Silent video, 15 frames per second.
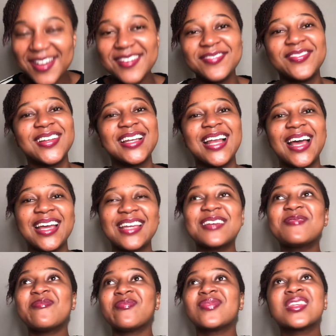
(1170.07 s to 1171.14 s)
But like,
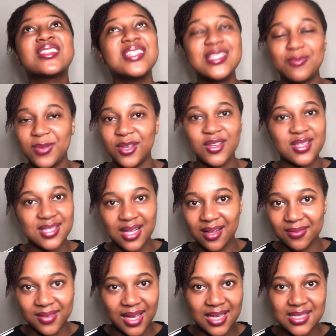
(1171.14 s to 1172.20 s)
just be
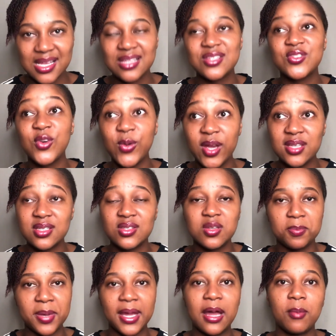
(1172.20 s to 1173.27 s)
yourself, guys. It's so easy to
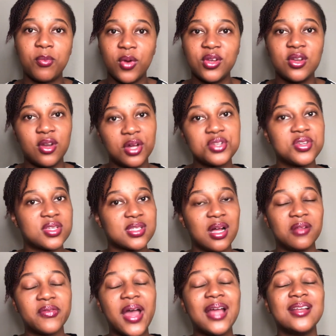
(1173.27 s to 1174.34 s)
pick up when you're not
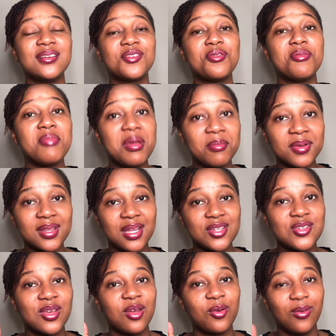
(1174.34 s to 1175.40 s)
yourself, and remember that
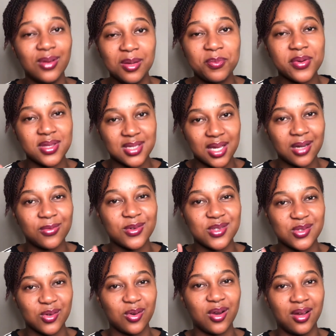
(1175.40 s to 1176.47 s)
you can only pretend for
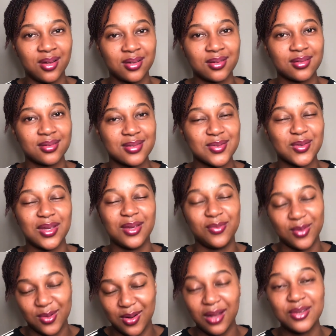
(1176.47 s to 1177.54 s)
so long. So if
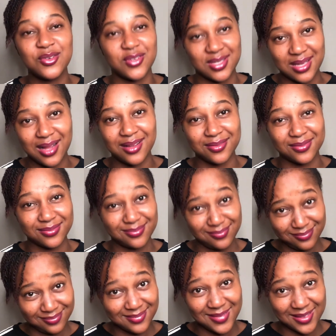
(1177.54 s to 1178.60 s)
you're not yourself,
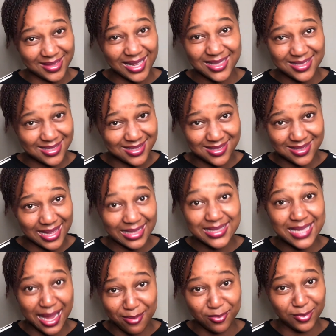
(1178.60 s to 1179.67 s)
that
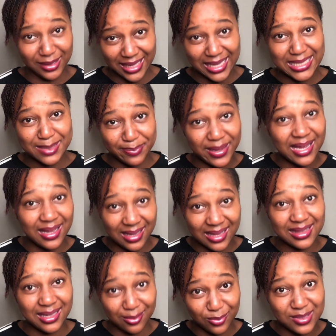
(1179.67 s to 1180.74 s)
time will expire, and
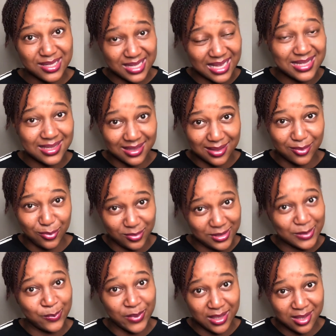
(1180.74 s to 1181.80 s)
then we'll start seeing who
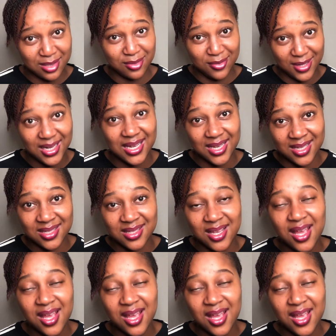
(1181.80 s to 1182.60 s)
this person really is.